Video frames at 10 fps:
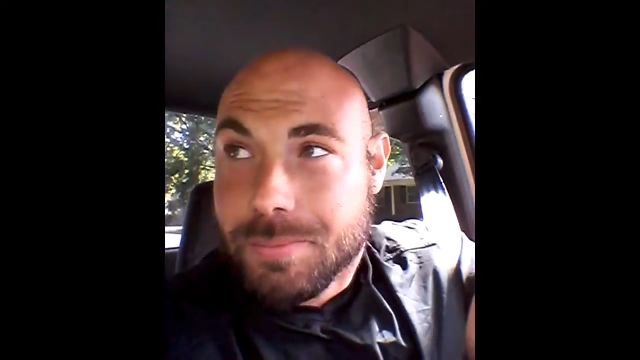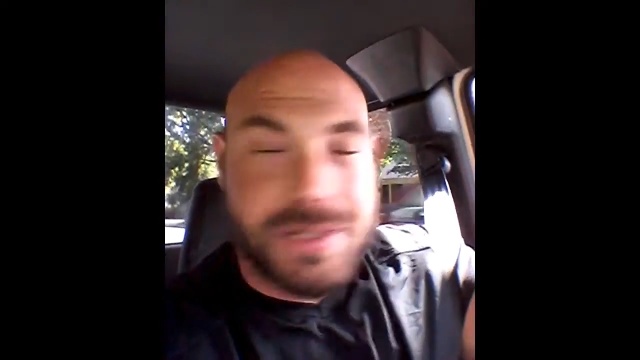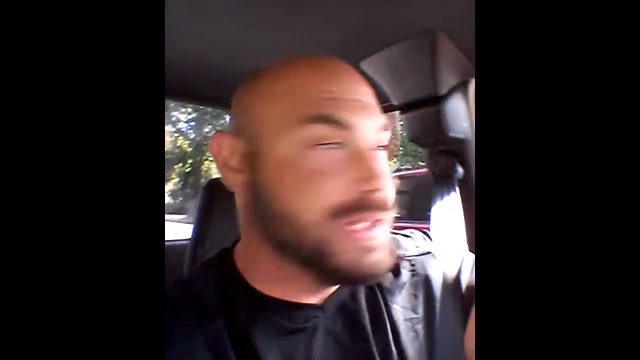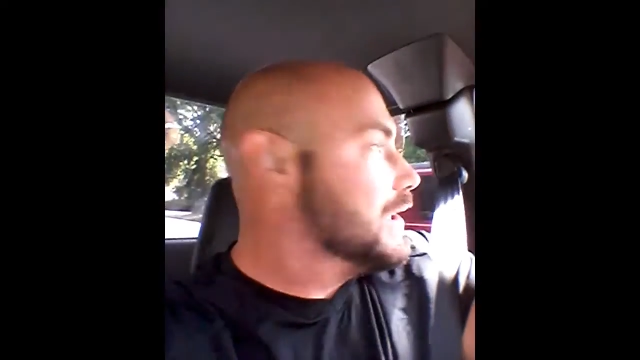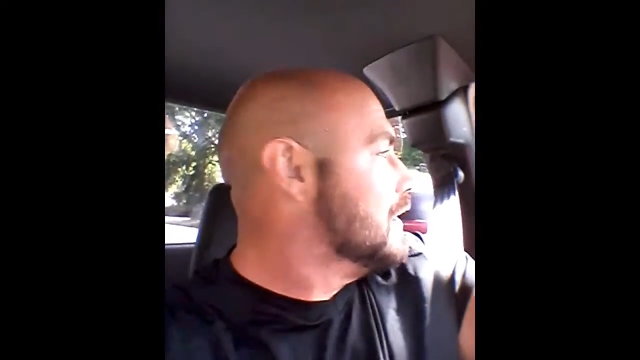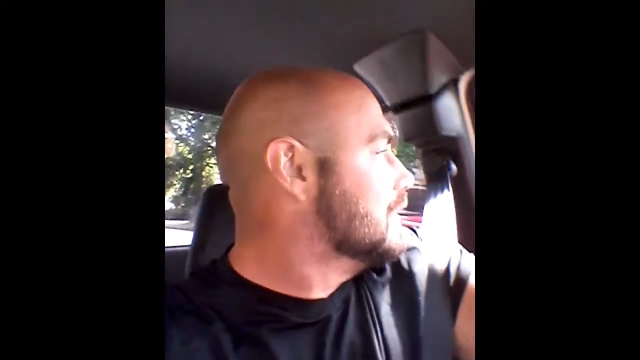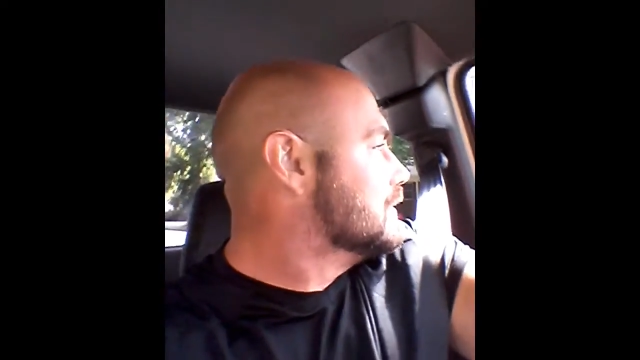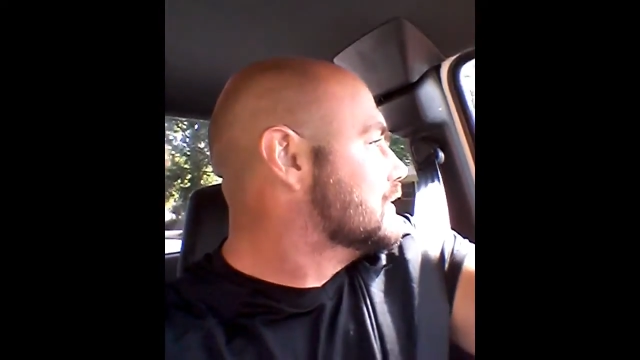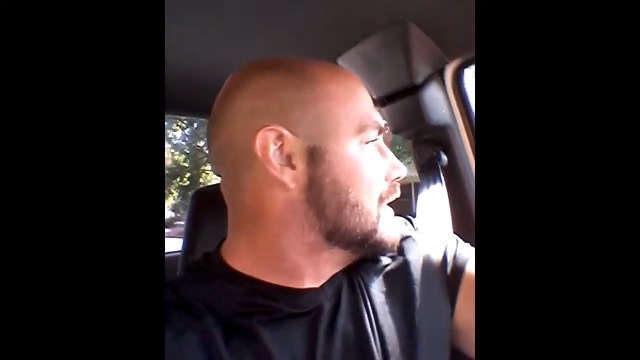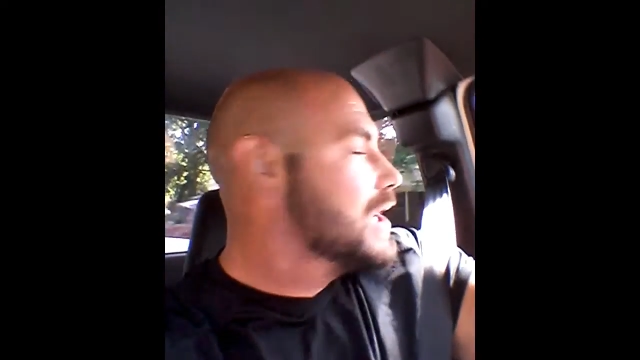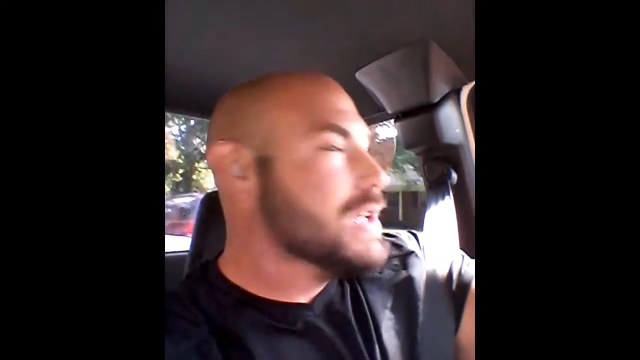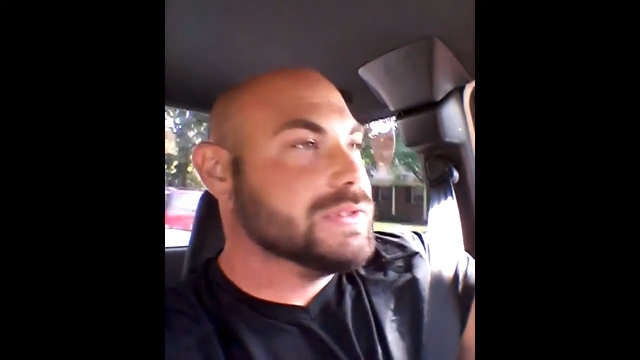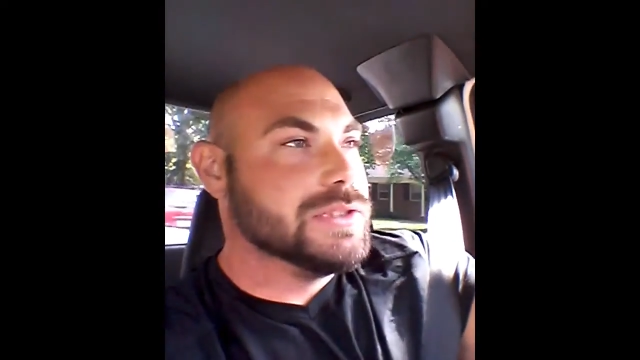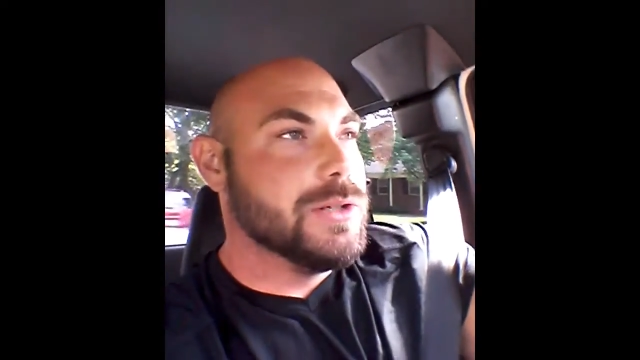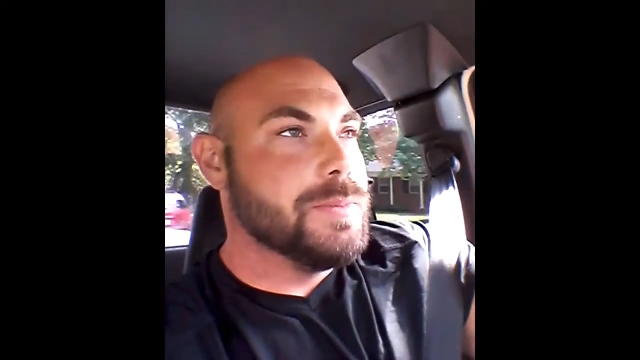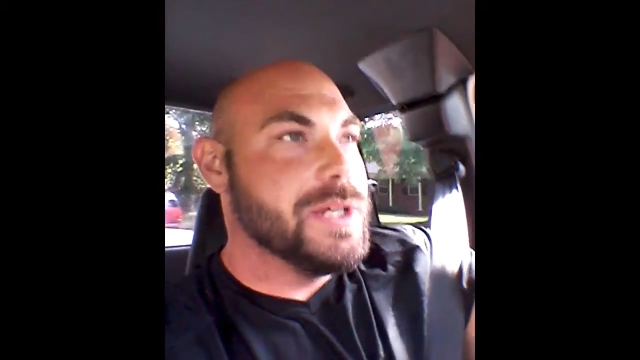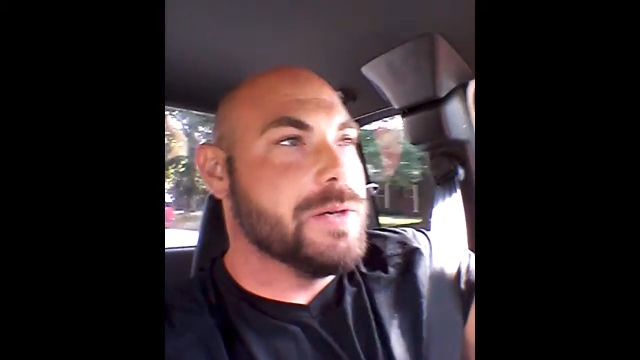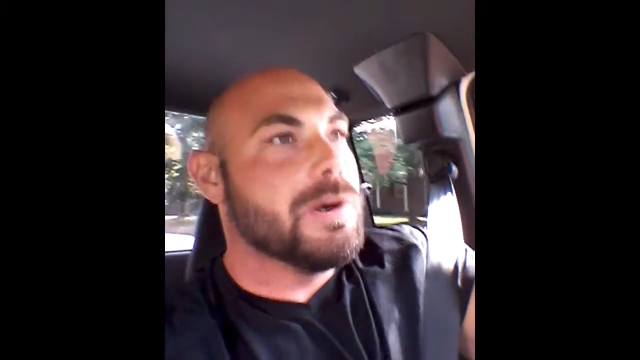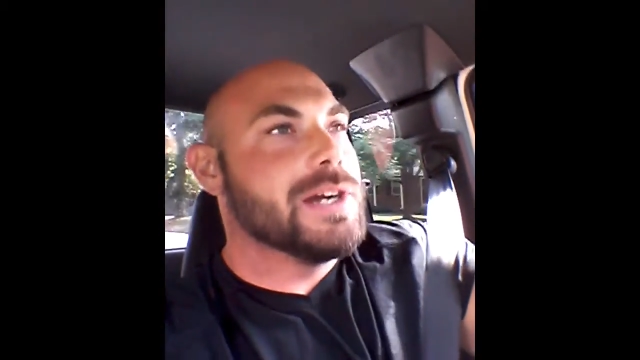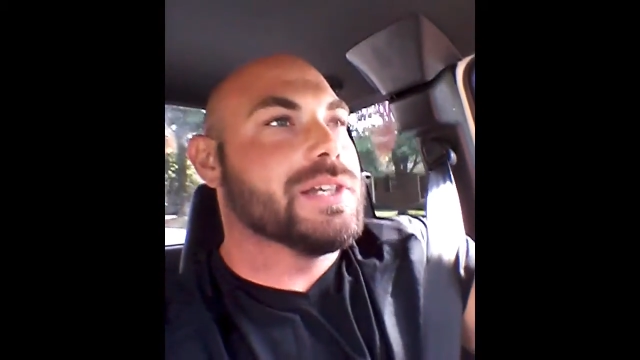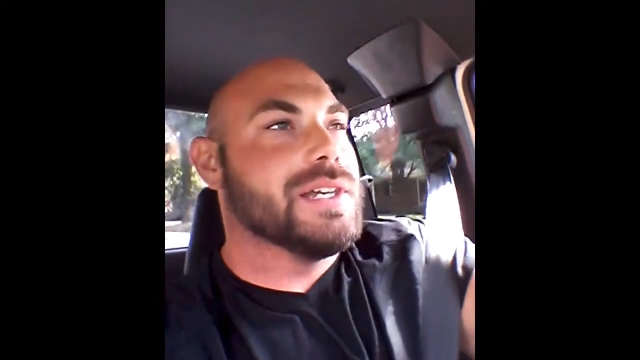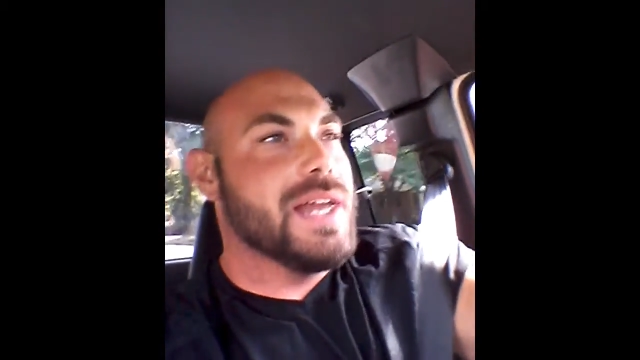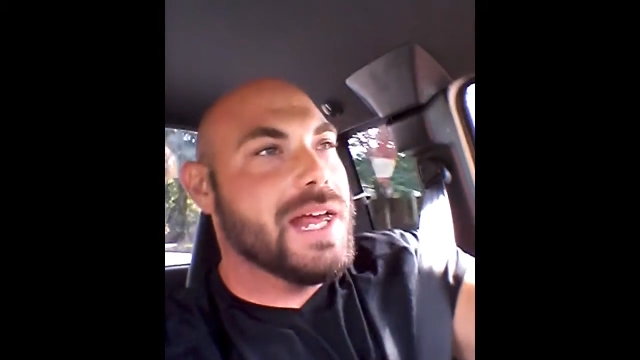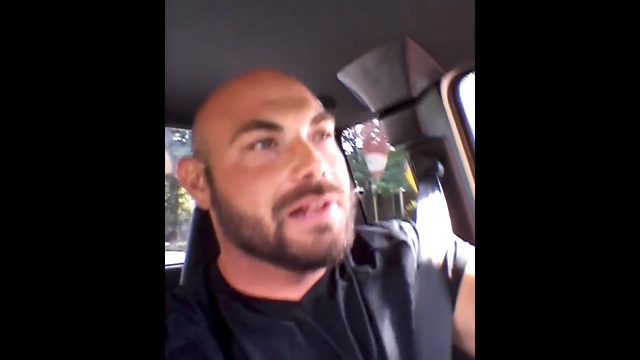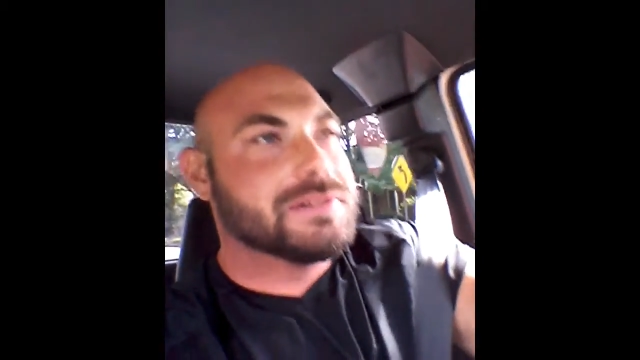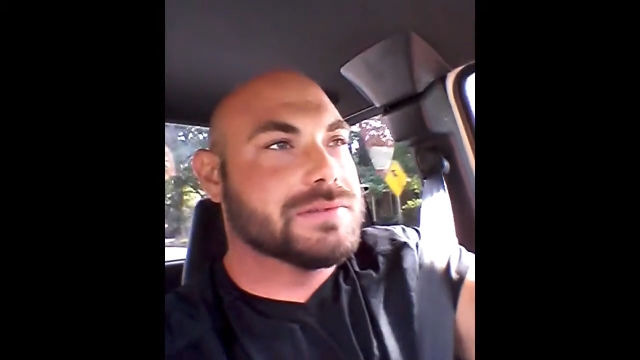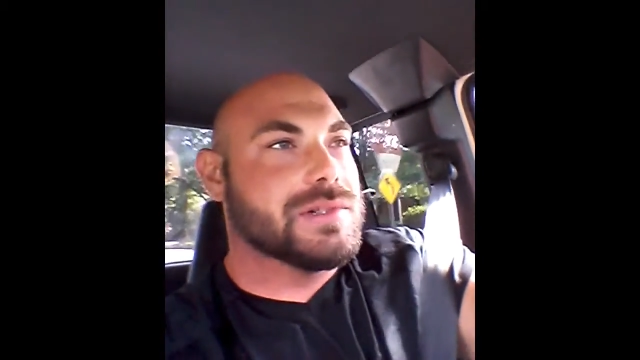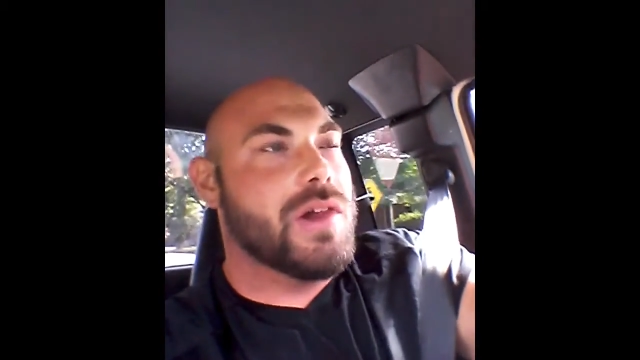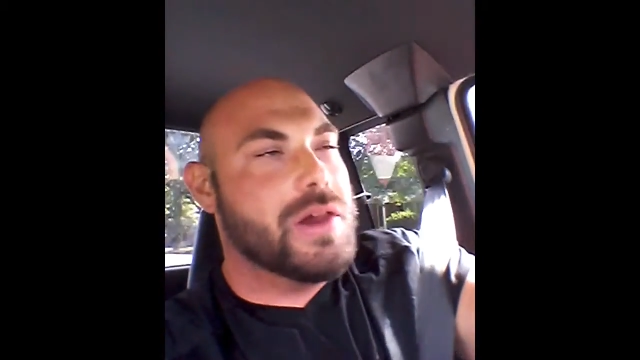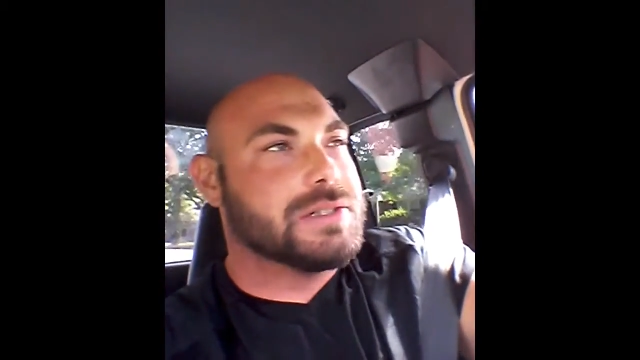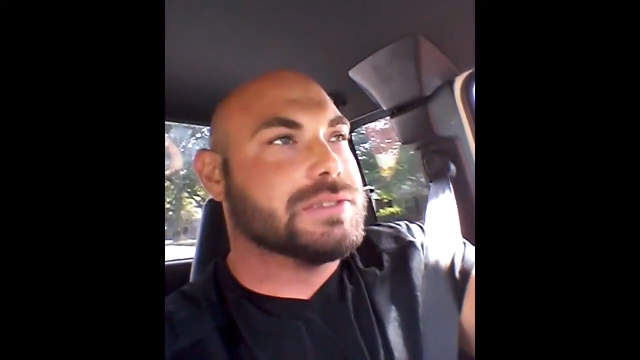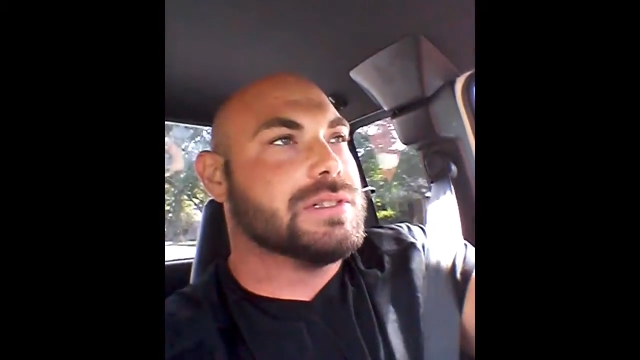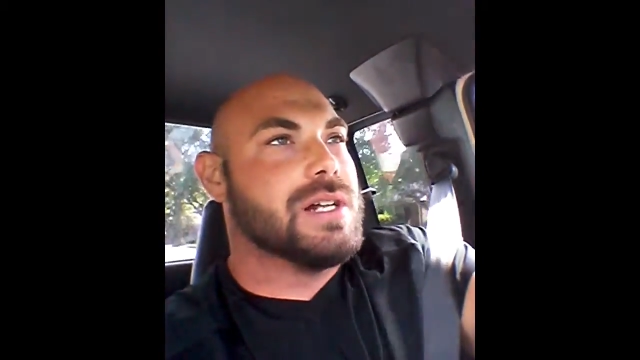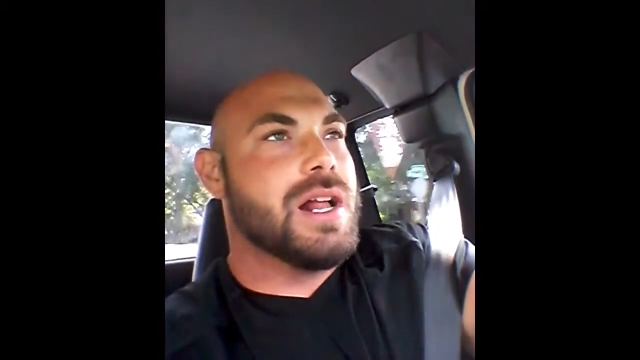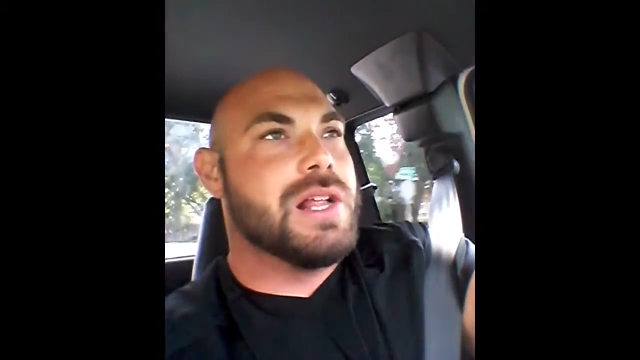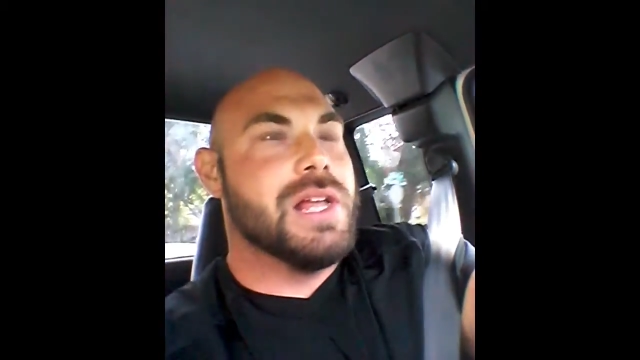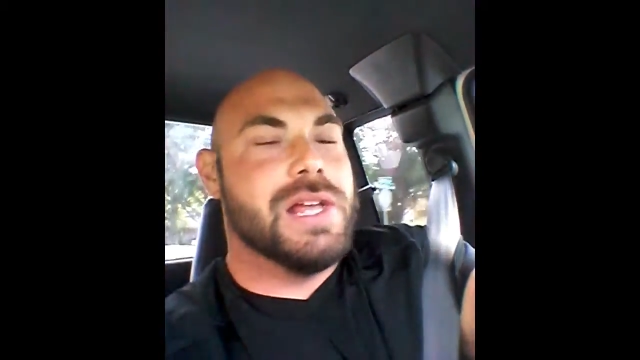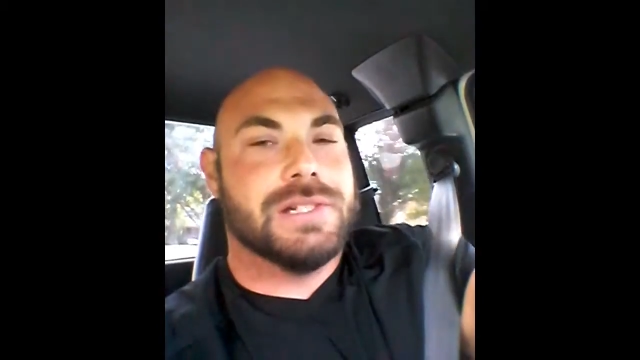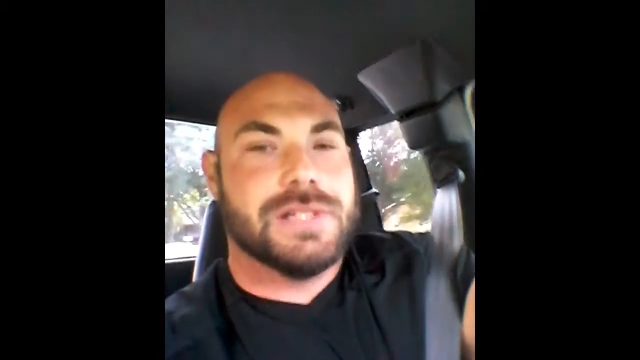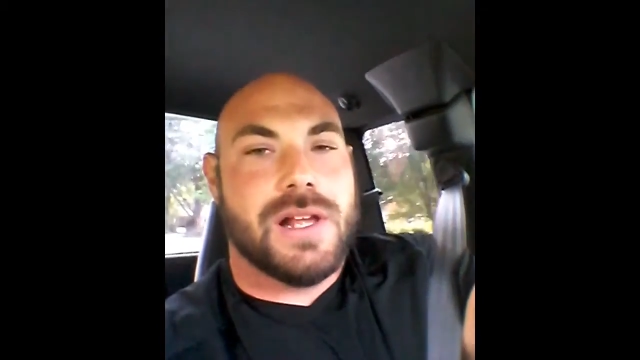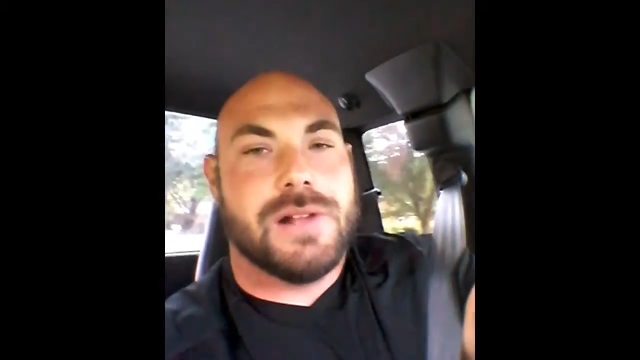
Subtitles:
put in a little bit of work today and